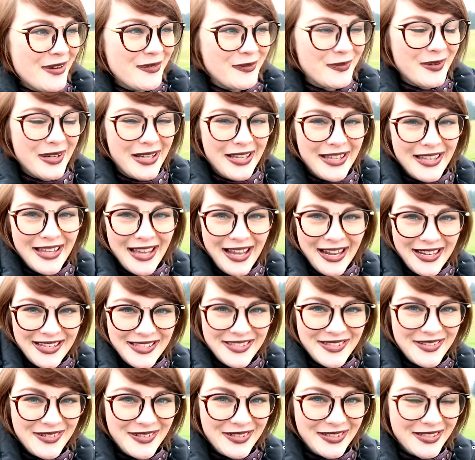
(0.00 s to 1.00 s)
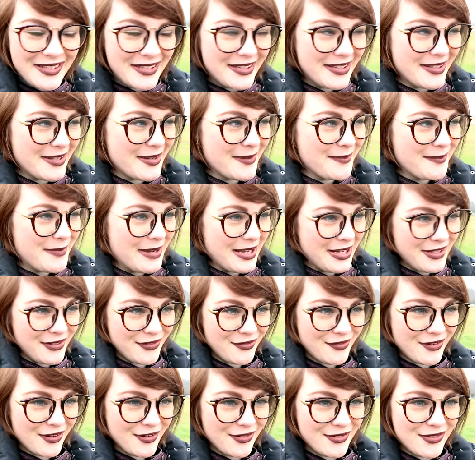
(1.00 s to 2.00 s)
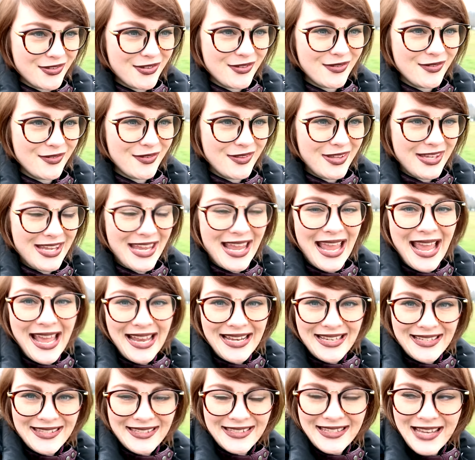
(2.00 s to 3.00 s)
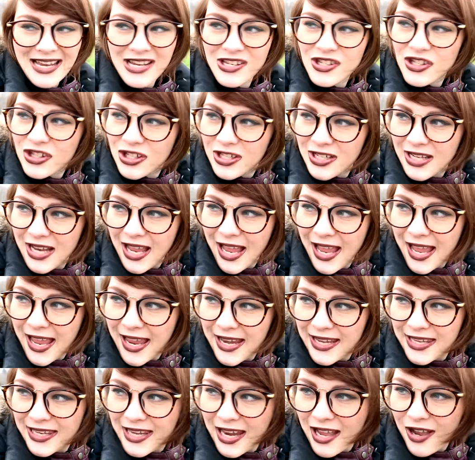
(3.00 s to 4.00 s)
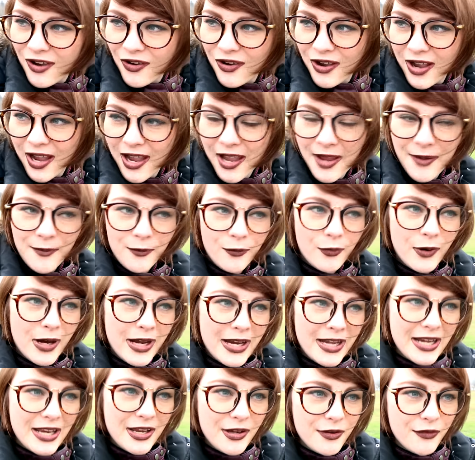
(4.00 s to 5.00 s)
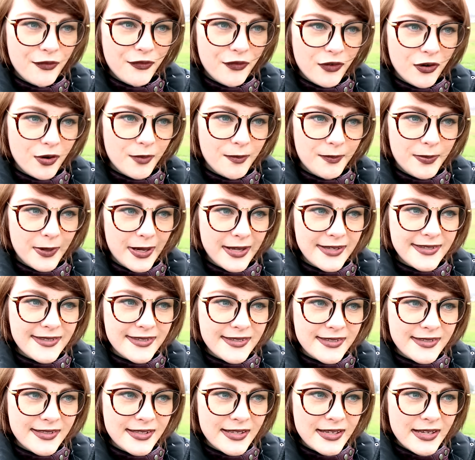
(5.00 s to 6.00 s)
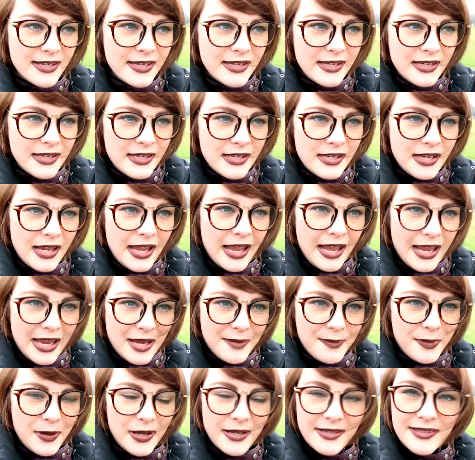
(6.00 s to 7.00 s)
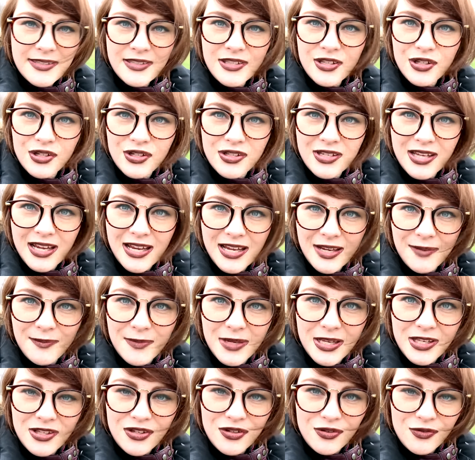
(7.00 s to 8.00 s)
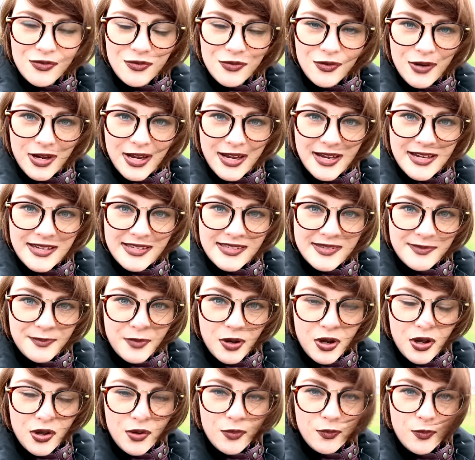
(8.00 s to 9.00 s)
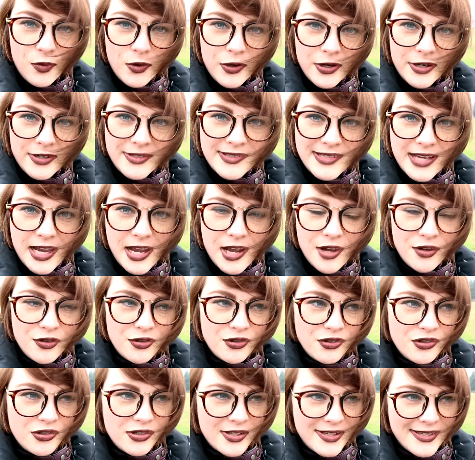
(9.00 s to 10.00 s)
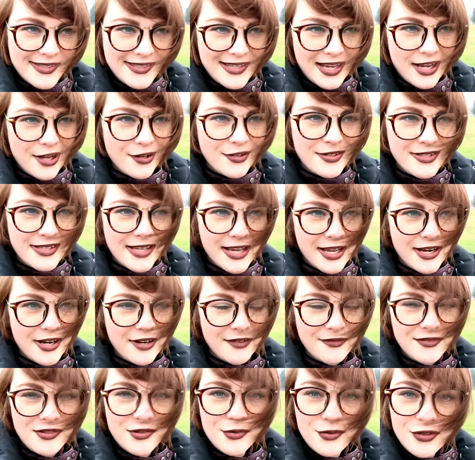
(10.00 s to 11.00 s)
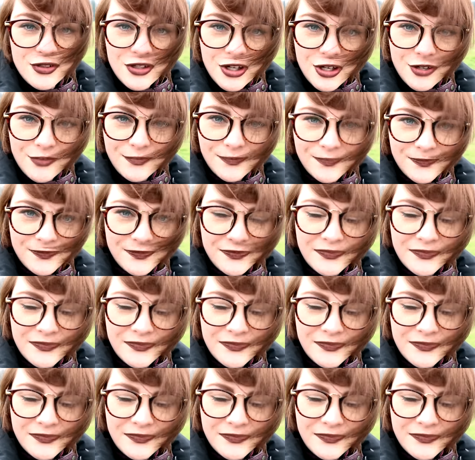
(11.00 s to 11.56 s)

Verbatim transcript: Well, I took the metro to the end station and now I'm waiting for a bus, a bus to take me to a small water town just outside of Suzhou.